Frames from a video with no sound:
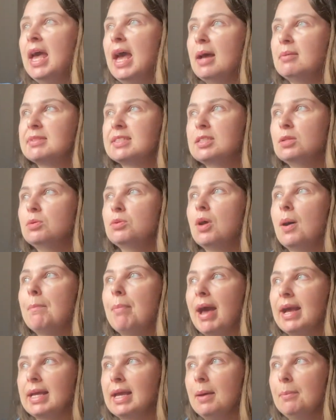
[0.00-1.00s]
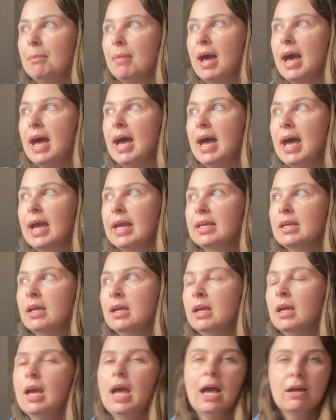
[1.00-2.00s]
I'm still not back at my,
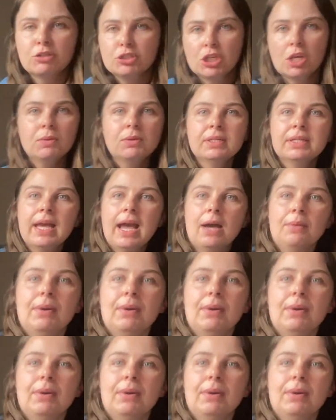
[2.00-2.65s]
I'll show you now